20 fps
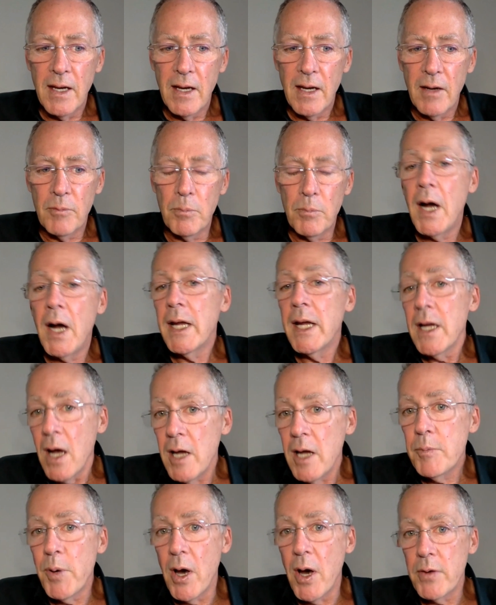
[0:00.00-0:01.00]
my
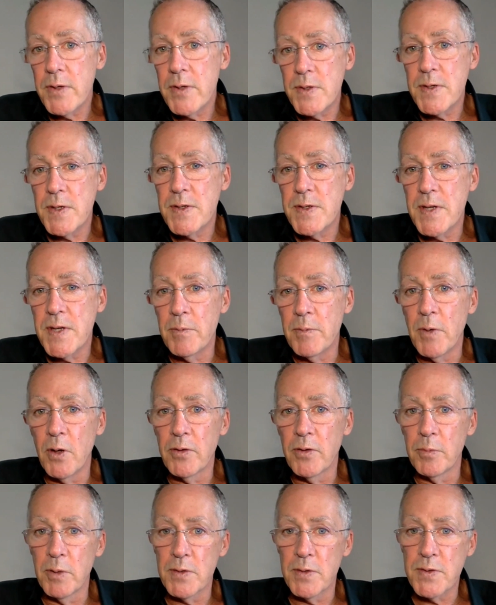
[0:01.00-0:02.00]
hypothesis on
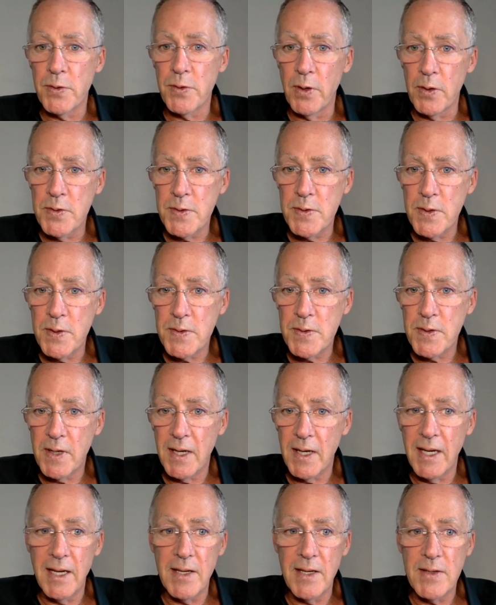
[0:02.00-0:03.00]
multiple sclerosis
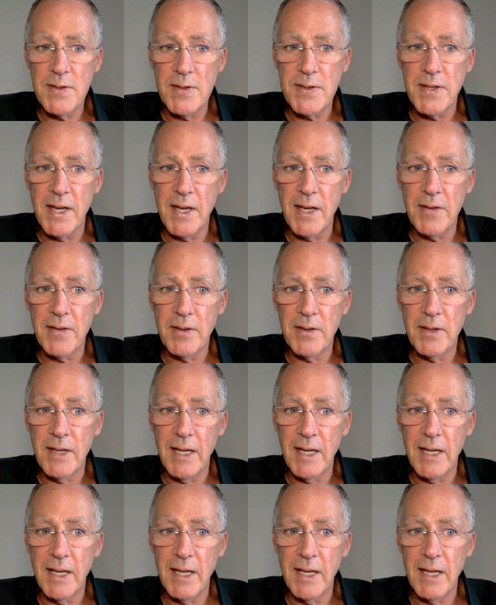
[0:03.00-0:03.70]
is that